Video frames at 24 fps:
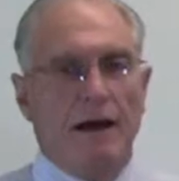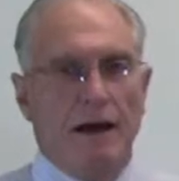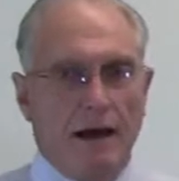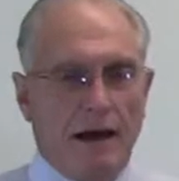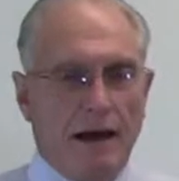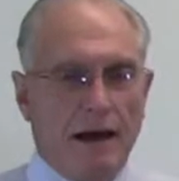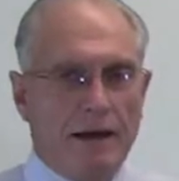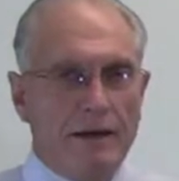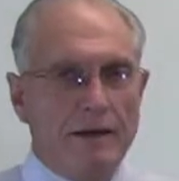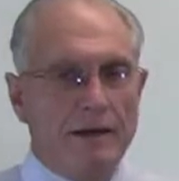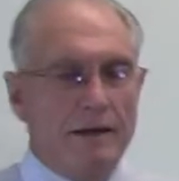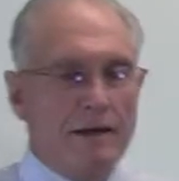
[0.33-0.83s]

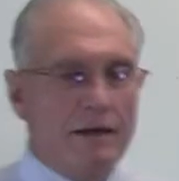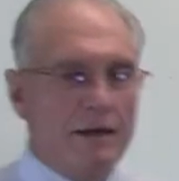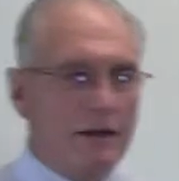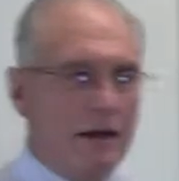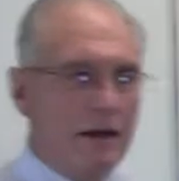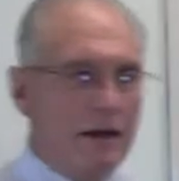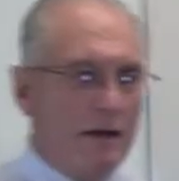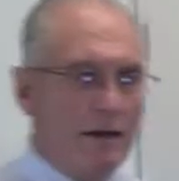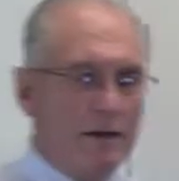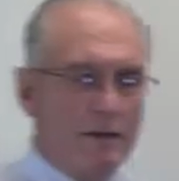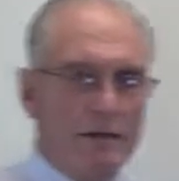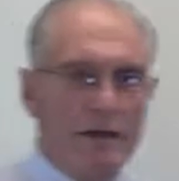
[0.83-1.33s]
Hi,
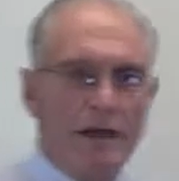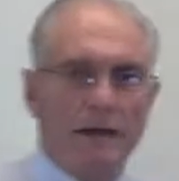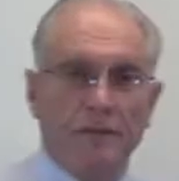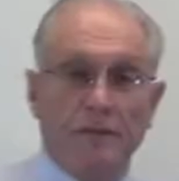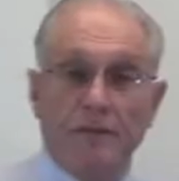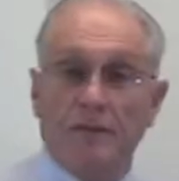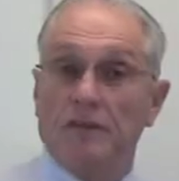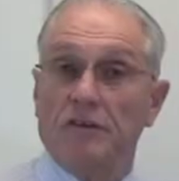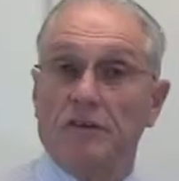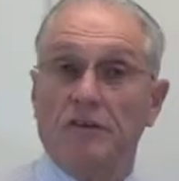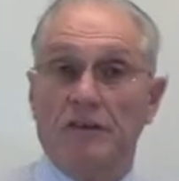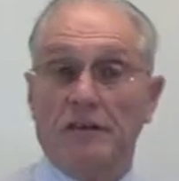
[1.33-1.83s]
uh, again,
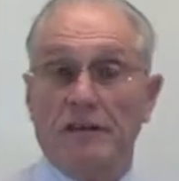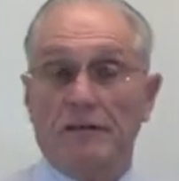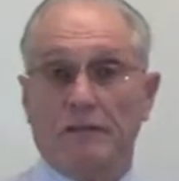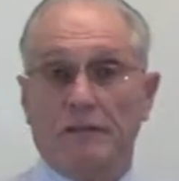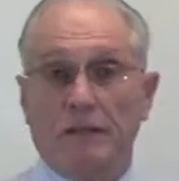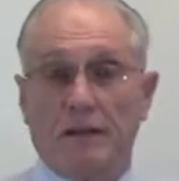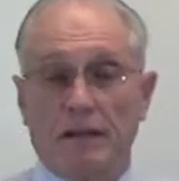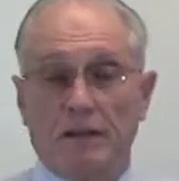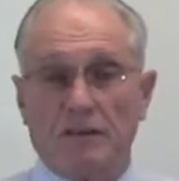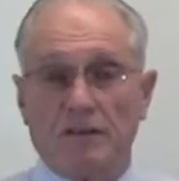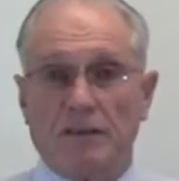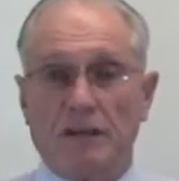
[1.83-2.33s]
this is Steve
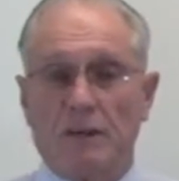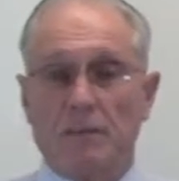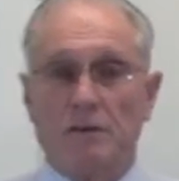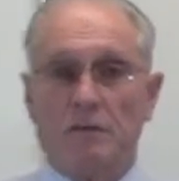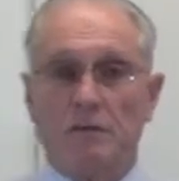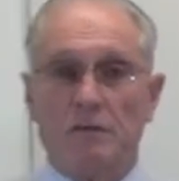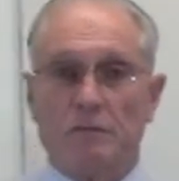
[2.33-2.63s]
Gladis coming